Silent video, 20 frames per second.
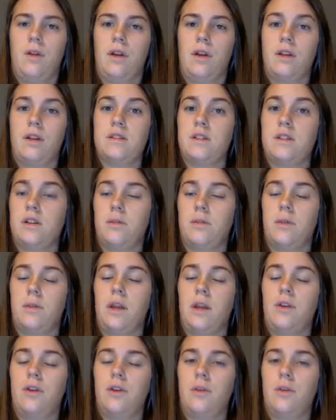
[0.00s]
There can still
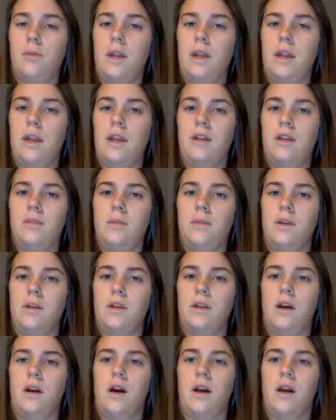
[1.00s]
be group meetings, but
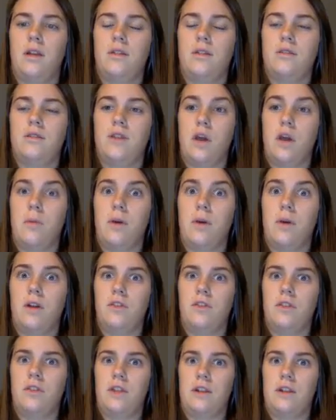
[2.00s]
not so
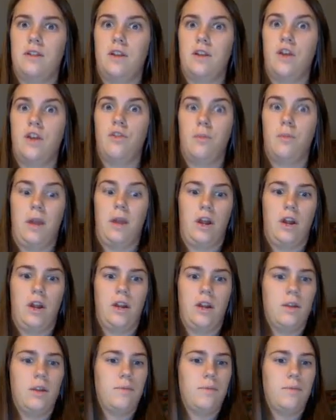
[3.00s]
much that it's overbearing.